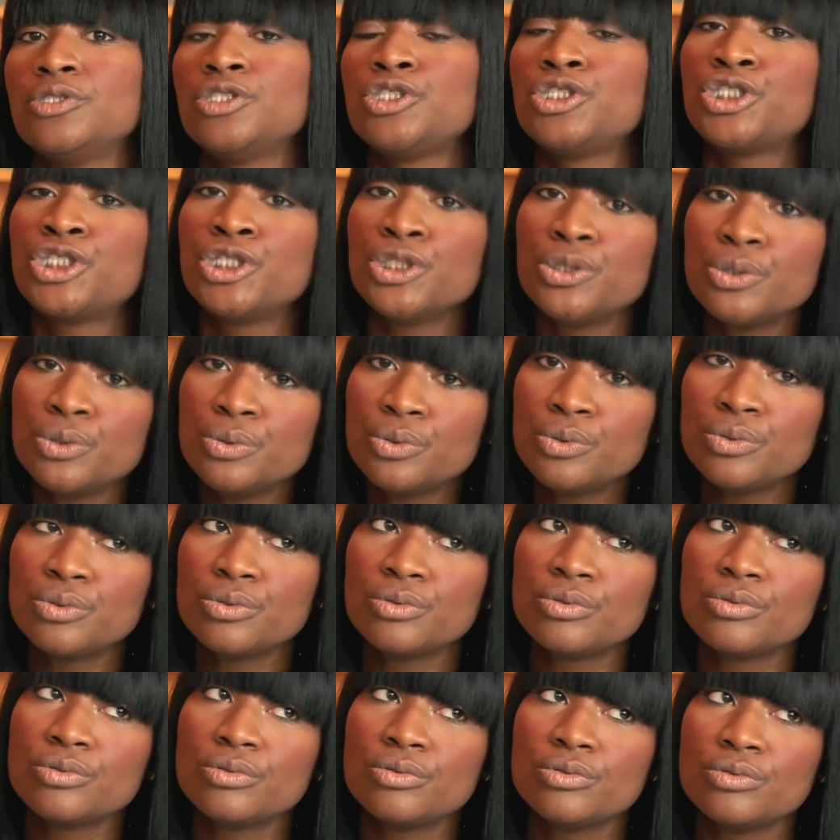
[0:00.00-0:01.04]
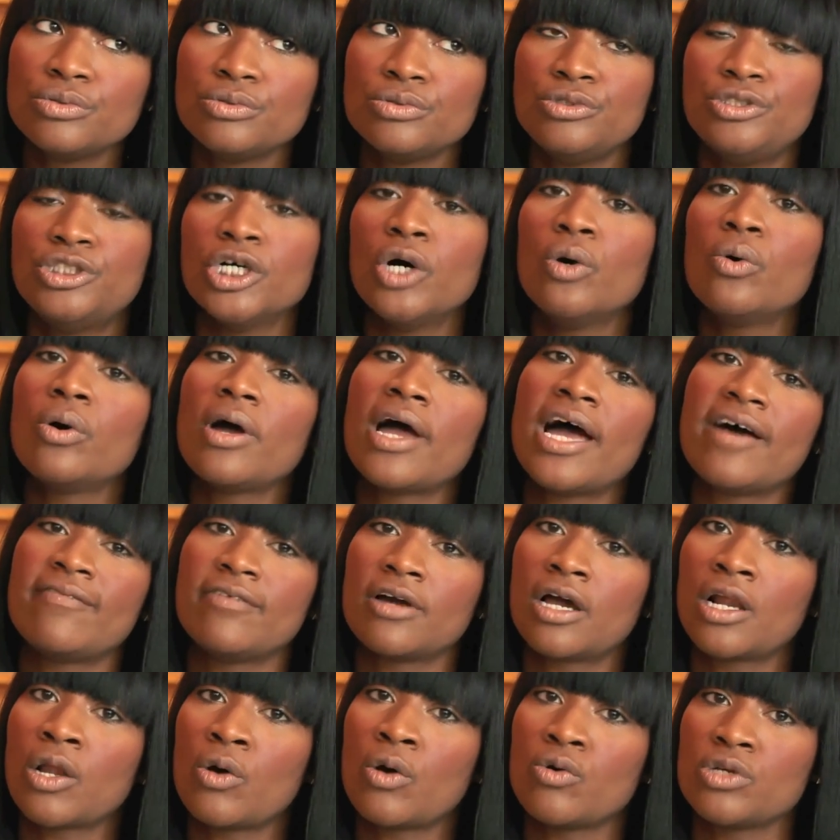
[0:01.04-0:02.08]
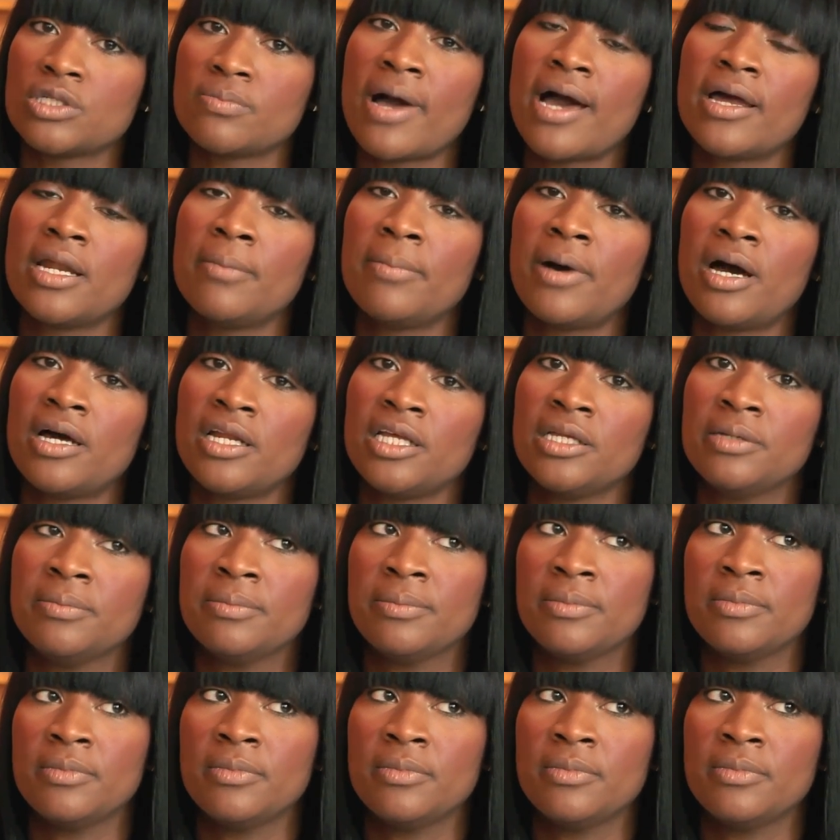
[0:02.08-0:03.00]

2, don't have a closed mind about it.